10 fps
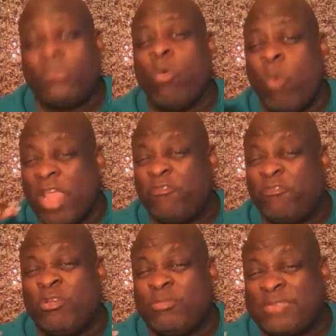quite a
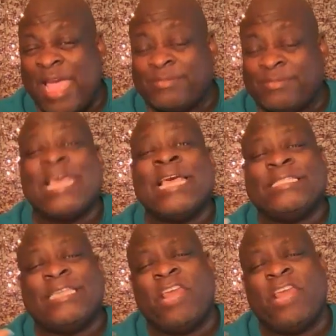few times
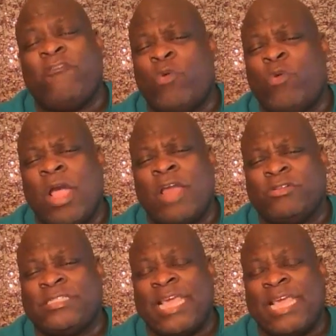to get a full
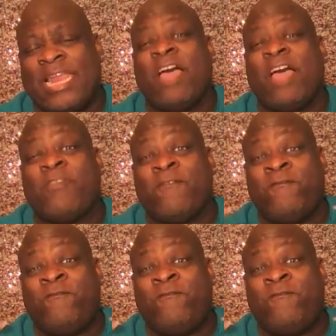understanding of the